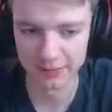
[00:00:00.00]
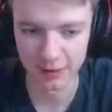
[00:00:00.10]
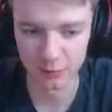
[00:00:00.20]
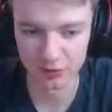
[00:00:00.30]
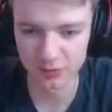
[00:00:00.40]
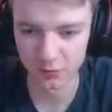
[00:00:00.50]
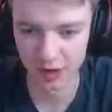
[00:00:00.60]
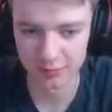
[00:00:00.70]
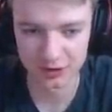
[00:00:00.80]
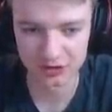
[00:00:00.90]
about
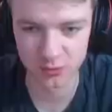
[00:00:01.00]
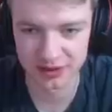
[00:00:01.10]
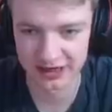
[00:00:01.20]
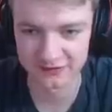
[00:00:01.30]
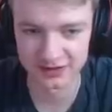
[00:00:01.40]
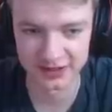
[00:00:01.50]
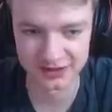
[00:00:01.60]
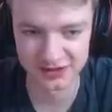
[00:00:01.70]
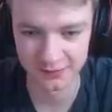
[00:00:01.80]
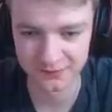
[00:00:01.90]
what I'm gonna tweet after
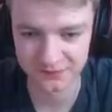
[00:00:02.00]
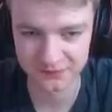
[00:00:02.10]
this.